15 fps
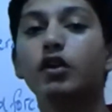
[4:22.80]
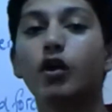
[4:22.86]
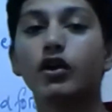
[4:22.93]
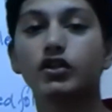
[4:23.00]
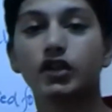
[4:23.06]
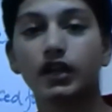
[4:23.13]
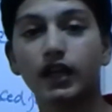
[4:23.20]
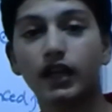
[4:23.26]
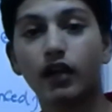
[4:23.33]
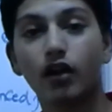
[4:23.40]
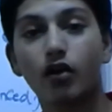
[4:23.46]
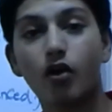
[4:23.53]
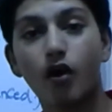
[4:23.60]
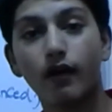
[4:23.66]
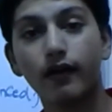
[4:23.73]
you are turning
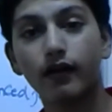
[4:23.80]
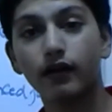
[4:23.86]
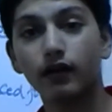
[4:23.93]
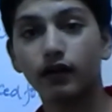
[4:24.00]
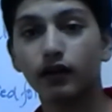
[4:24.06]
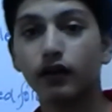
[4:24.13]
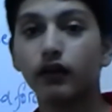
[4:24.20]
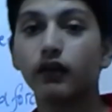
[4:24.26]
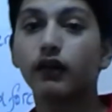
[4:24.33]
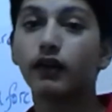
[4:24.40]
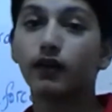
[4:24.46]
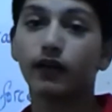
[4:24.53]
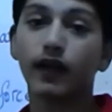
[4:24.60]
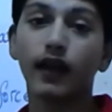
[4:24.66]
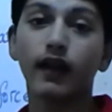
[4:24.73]
a corner,
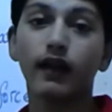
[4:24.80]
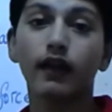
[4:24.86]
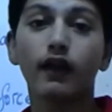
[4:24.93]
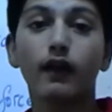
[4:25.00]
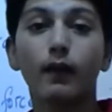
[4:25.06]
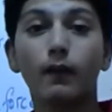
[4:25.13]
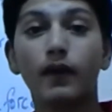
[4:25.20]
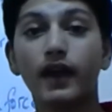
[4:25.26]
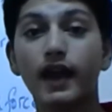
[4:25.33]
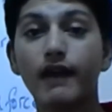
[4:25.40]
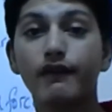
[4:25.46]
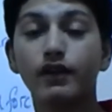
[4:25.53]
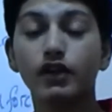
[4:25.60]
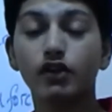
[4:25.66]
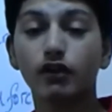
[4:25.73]
okay?
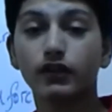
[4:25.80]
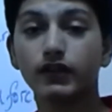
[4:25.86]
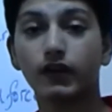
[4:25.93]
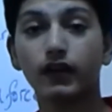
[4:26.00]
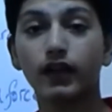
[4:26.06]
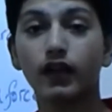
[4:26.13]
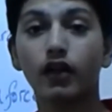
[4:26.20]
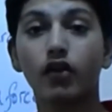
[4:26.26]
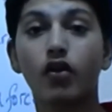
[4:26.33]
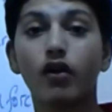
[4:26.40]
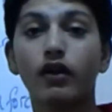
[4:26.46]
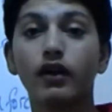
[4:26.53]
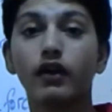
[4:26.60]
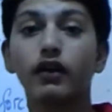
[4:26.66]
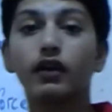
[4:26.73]
Whenever you are turning a
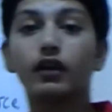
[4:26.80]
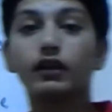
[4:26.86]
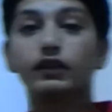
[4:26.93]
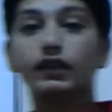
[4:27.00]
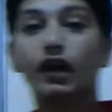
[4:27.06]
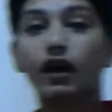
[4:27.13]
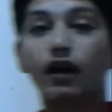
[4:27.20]
corner, the